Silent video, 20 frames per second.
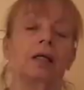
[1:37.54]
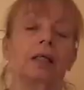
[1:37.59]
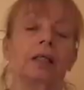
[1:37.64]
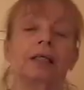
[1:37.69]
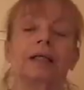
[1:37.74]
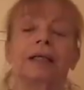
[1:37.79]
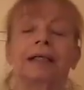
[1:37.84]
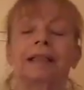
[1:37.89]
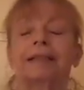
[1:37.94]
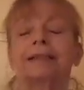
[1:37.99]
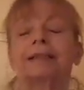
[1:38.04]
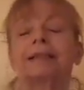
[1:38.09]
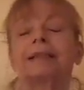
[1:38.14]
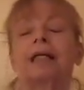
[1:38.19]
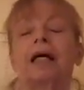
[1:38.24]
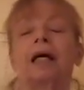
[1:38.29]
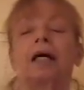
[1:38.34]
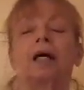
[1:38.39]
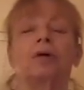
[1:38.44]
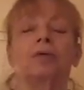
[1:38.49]
He gets
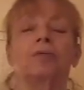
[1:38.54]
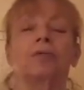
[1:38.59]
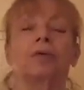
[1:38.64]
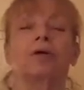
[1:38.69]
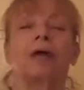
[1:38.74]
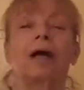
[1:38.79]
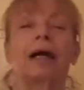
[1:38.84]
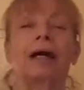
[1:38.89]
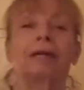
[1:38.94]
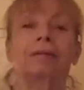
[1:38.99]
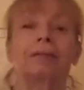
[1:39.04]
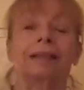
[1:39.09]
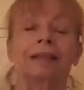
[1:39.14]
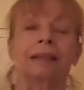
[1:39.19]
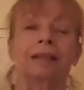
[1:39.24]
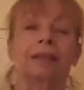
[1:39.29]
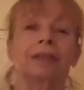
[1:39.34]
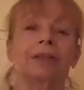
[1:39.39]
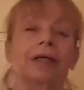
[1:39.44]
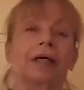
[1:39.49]

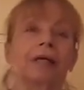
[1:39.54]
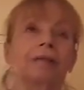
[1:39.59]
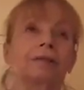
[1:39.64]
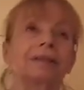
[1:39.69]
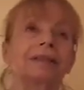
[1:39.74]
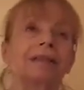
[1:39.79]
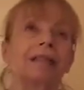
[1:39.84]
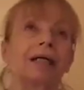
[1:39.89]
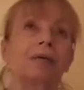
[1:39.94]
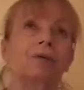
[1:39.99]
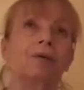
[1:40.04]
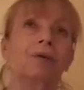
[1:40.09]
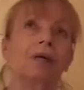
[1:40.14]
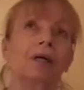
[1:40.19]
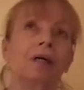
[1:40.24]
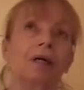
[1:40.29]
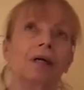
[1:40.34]
overcrowded, you know. So